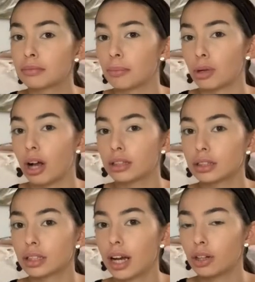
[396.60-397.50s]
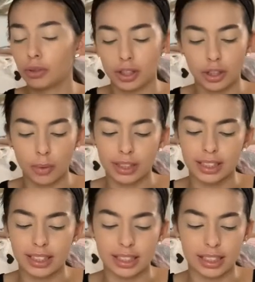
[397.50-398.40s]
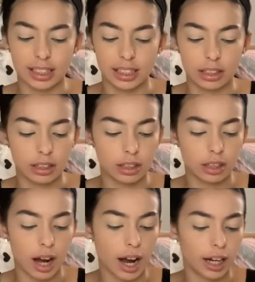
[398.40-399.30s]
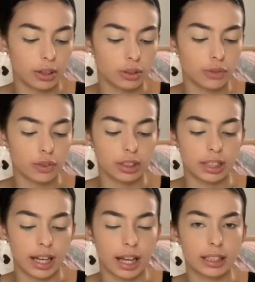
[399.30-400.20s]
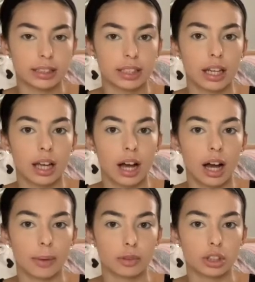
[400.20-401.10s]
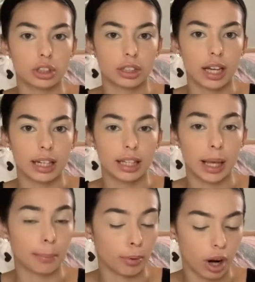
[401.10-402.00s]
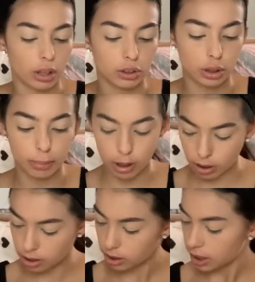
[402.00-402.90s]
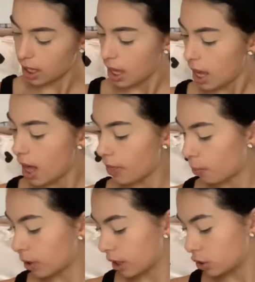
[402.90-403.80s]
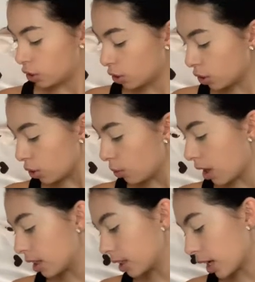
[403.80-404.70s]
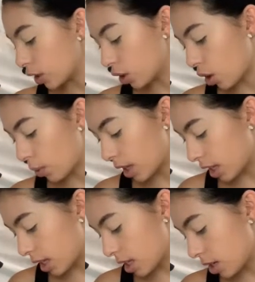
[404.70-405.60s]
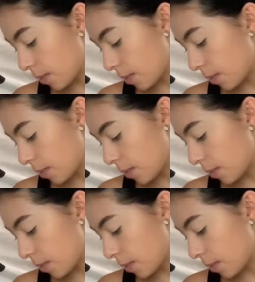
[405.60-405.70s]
bronzer. I don't really know what this is either. I used it for dance. They're just tiny like bronzer balls. And then what I do is I go in